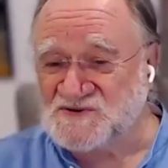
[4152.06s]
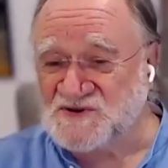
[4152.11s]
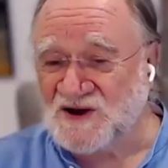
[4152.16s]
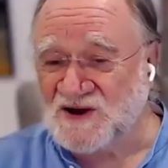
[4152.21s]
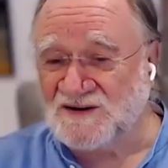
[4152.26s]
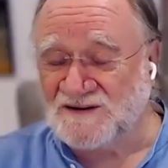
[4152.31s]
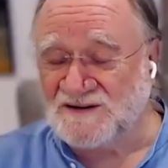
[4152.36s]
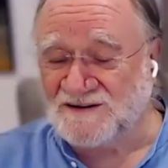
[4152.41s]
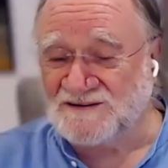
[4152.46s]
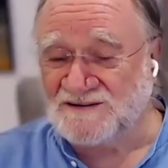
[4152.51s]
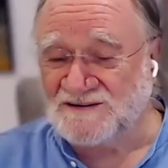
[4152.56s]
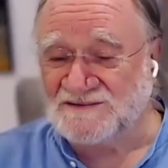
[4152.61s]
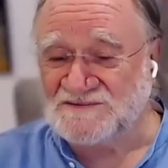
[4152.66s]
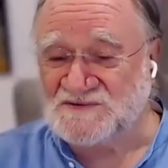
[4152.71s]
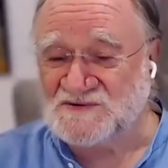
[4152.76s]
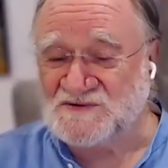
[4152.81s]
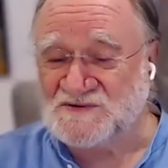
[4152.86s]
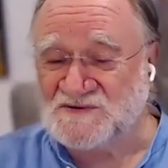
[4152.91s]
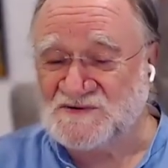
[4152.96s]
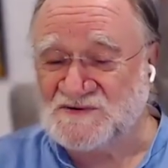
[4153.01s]
I
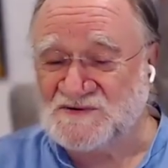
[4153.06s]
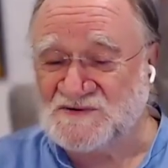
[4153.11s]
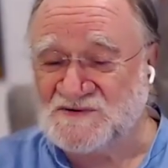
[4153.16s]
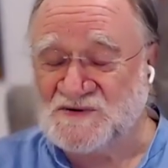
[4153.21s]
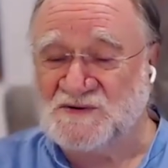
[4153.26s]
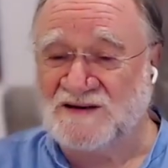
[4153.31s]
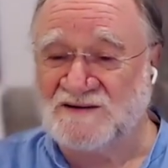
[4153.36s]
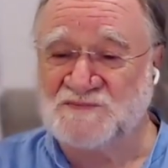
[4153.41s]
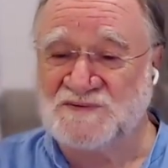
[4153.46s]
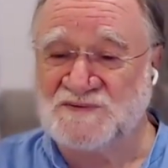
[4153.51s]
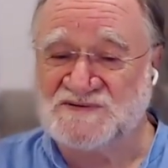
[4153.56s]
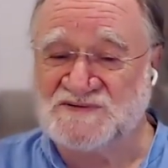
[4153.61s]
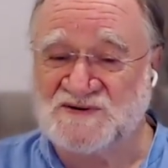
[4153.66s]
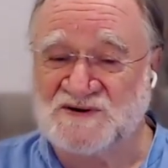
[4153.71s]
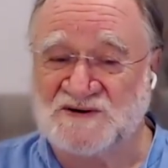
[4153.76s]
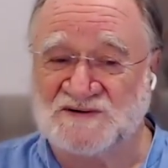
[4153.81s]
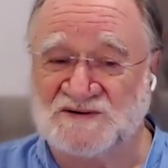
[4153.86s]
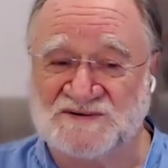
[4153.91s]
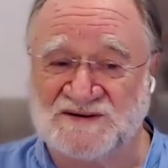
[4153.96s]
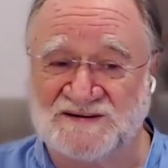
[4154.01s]
start, you know, I could
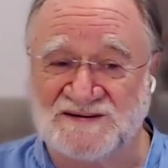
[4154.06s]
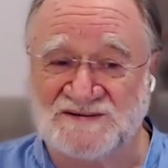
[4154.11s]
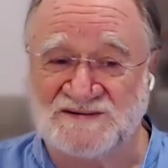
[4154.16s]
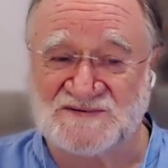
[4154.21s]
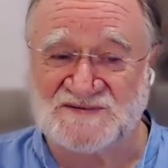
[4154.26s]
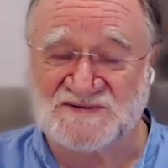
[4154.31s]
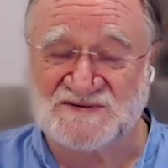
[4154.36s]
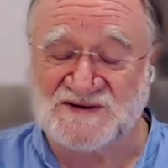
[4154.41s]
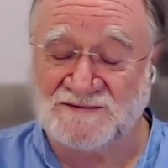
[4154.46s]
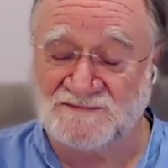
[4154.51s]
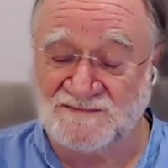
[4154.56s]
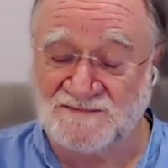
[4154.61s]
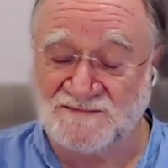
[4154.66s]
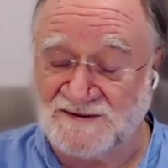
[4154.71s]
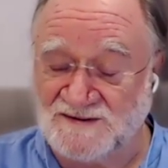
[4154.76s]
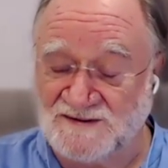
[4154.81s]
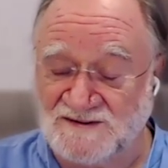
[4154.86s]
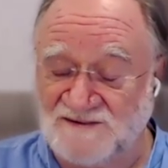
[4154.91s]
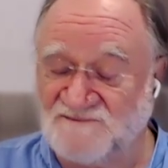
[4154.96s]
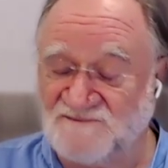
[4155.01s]
be starting in
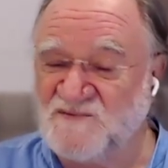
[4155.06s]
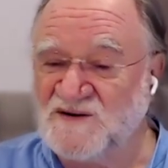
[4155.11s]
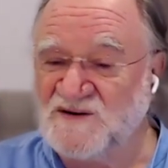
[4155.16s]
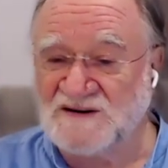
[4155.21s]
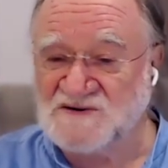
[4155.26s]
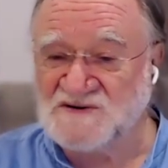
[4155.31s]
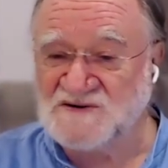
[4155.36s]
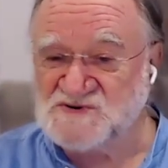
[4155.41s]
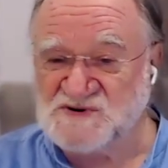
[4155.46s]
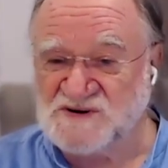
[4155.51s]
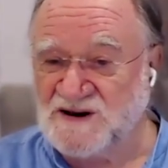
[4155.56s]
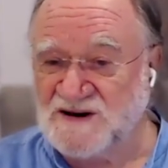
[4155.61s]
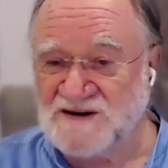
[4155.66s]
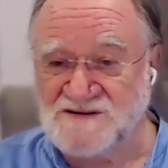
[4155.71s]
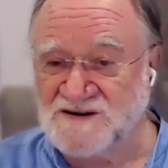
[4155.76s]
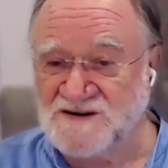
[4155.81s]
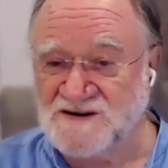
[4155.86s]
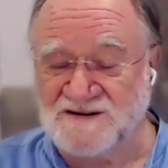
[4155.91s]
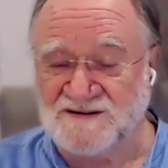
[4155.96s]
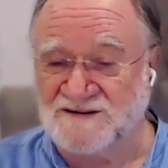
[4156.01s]
some village in
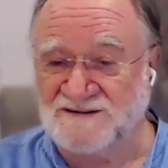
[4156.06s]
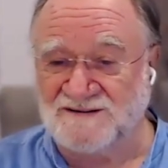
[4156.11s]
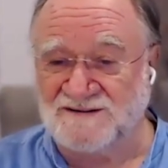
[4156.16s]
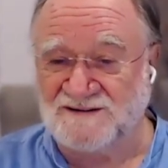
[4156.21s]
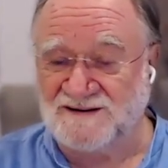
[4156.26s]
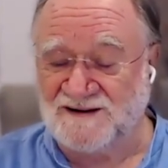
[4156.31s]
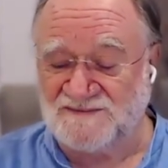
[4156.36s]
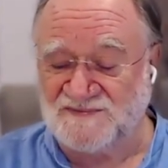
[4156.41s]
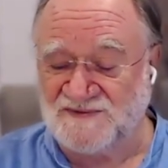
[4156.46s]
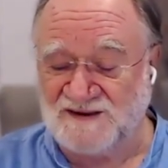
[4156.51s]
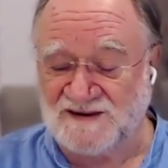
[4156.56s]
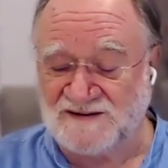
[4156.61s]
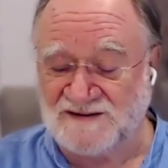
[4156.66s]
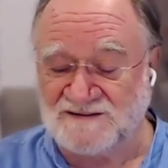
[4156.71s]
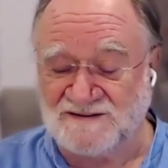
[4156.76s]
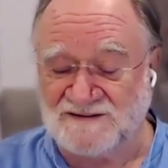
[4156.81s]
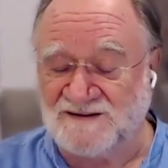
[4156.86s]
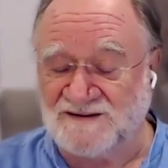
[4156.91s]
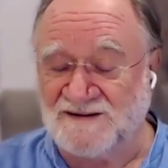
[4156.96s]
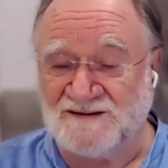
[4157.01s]
India, and
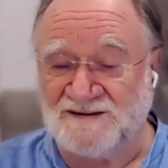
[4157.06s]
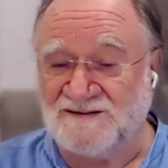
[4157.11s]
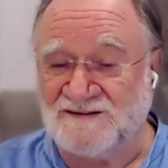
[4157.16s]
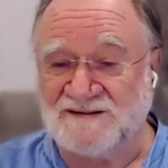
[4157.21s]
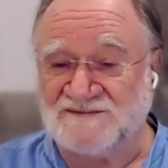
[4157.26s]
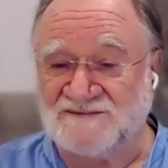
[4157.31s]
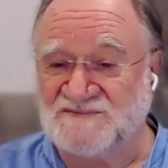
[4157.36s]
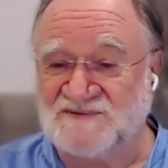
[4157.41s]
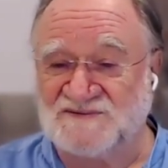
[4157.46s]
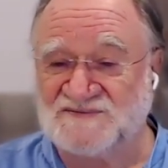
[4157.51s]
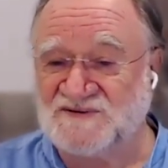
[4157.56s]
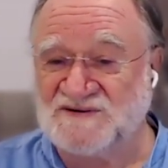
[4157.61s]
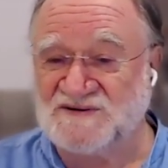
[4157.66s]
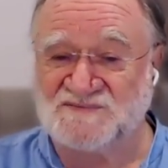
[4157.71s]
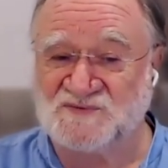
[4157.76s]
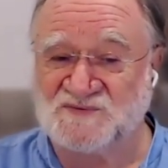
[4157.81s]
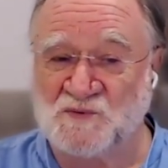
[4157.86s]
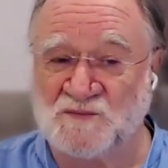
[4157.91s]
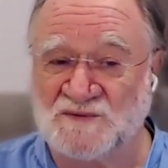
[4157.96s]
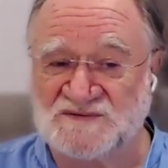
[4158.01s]
then it
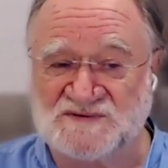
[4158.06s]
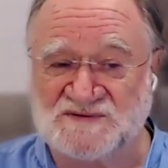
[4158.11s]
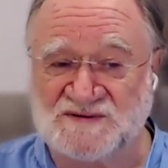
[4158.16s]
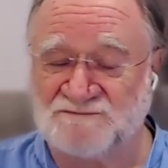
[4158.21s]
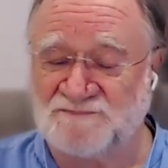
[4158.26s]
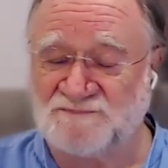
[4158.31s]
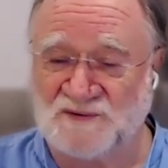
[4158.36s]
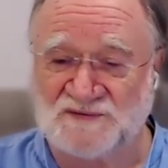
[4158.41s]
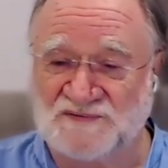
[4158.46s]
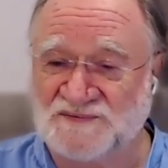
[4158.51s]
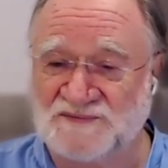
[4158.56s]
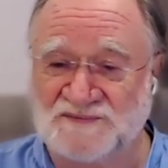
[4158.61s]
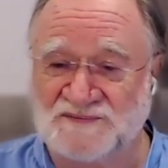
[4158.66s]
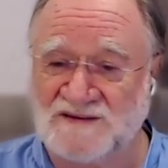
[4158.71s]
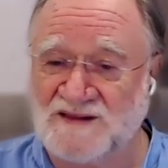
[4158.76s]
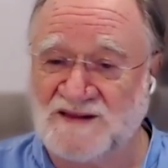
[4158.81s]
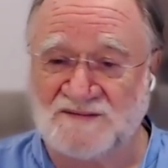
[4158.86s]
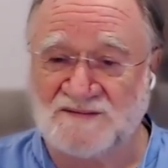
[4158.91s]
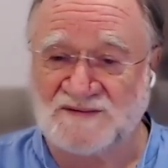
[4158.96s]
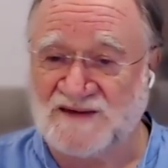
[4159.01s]
seems almost
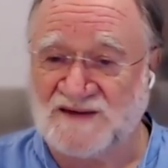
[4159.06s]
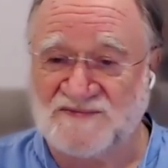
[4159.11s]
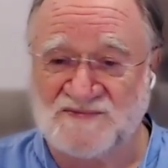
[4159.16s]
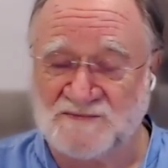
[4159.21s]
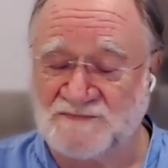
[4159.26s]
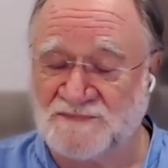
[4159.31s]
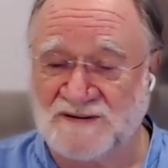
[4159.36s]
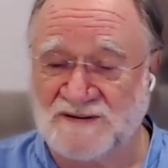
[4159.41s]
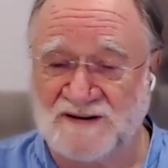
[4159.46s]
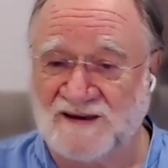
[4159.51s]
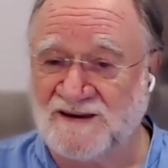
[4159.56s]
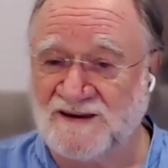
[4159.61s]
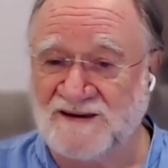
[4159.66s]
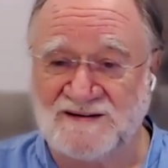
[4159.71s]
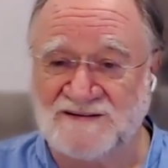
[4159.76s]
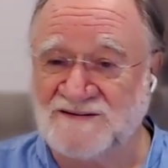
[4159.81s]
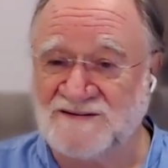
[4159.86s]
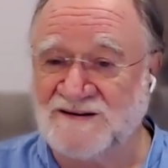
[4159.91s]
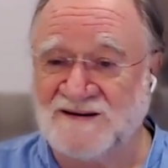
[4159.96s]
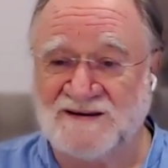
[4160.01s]
impossible I'll get the
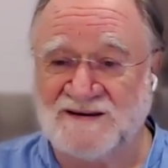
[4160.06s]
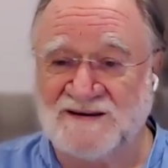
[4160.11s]
plane.